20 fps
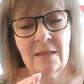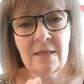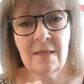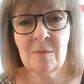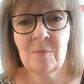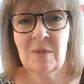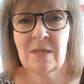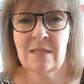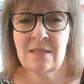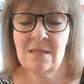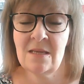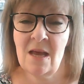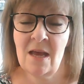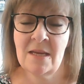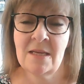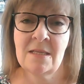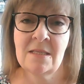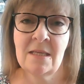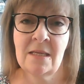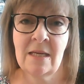a little bit
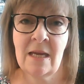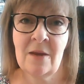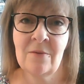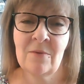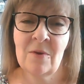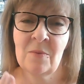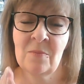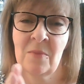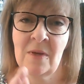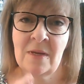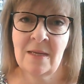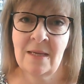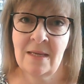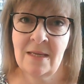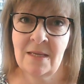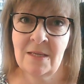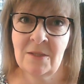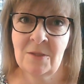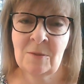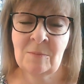tight to get around my
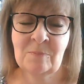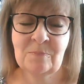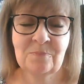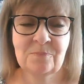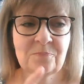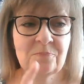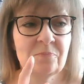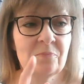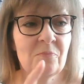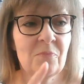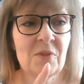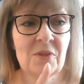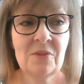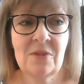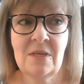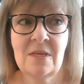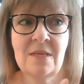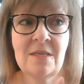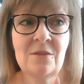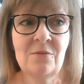heel but
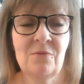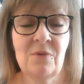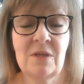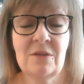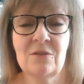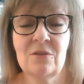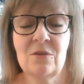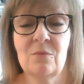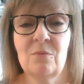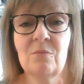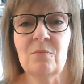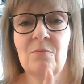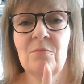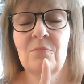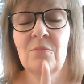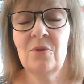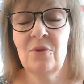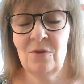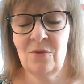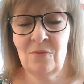these fit
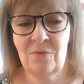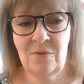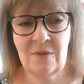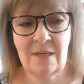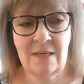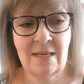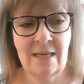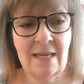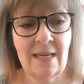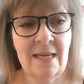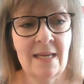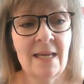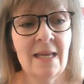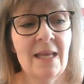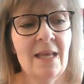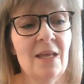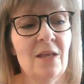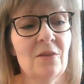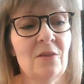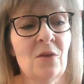perfectly.
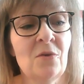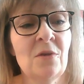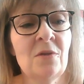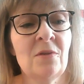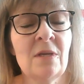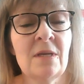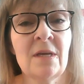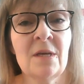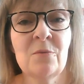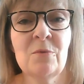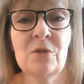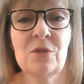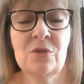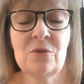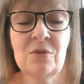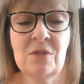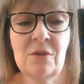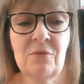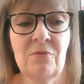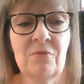The only thing I would
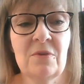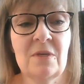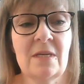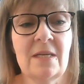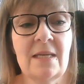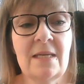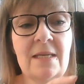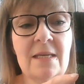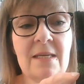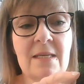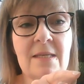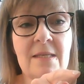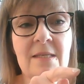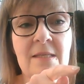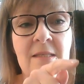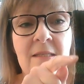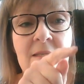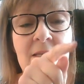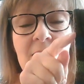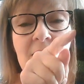do differently
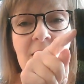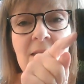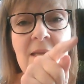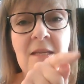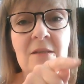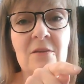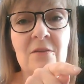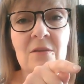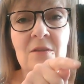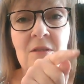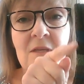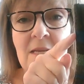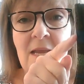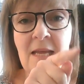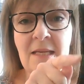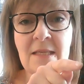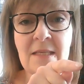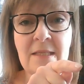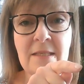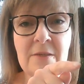is lengthen the
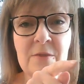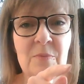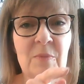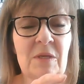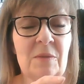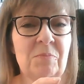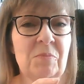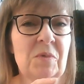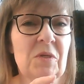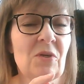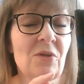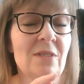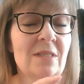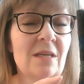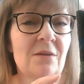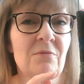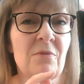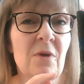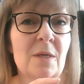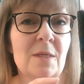leg a little bit because
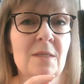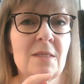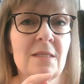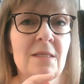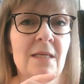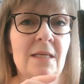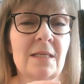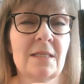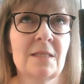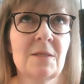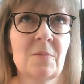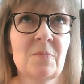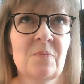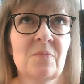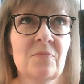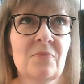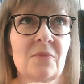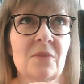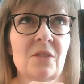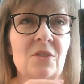I find it
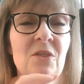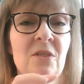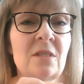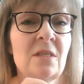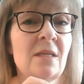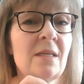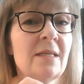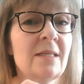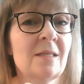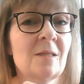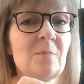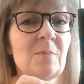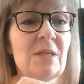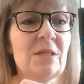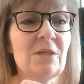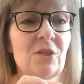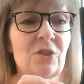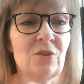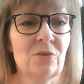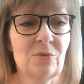just a little
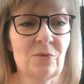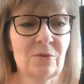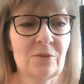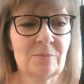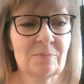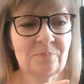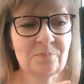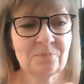bit short.